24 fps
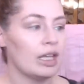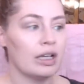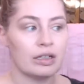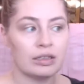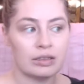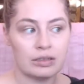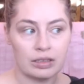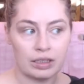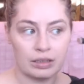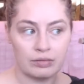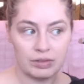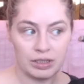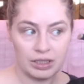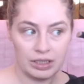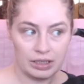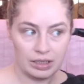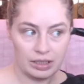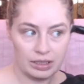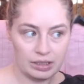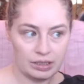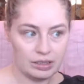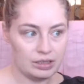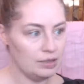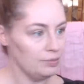Is that what it
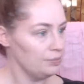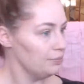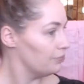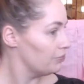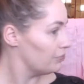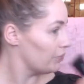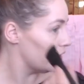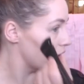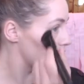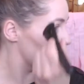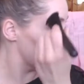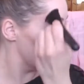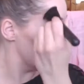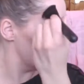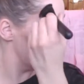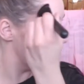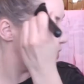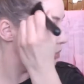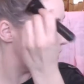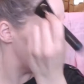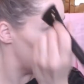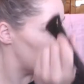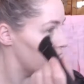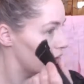is? Is that what it
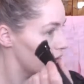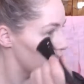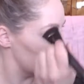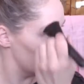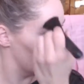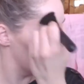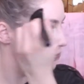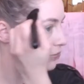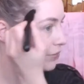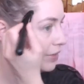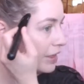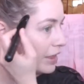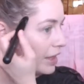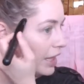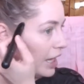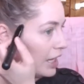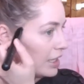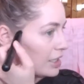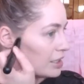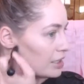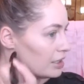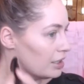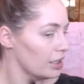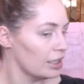means?
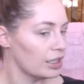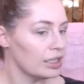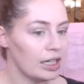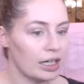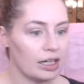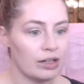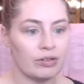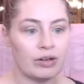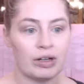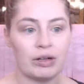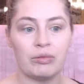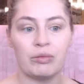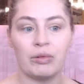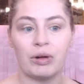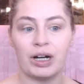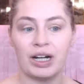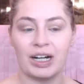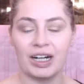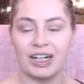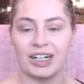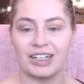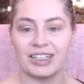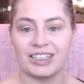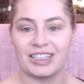That's not how it
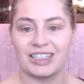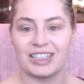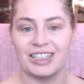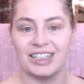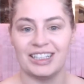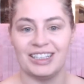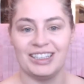works.